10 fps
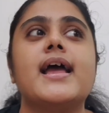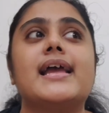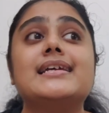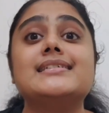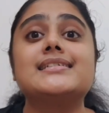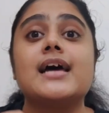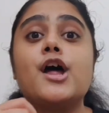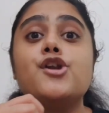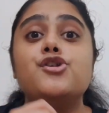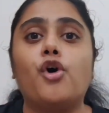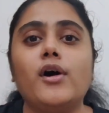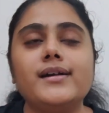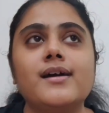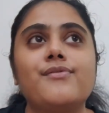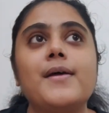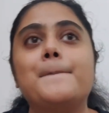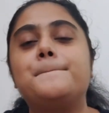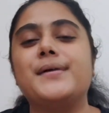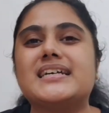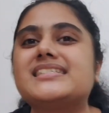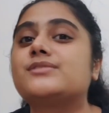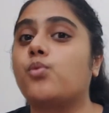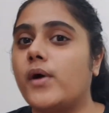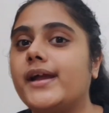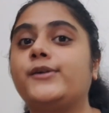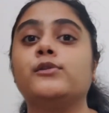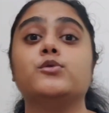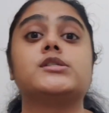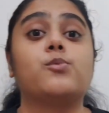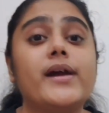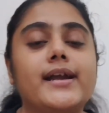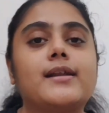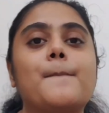is not the best way to lose weight,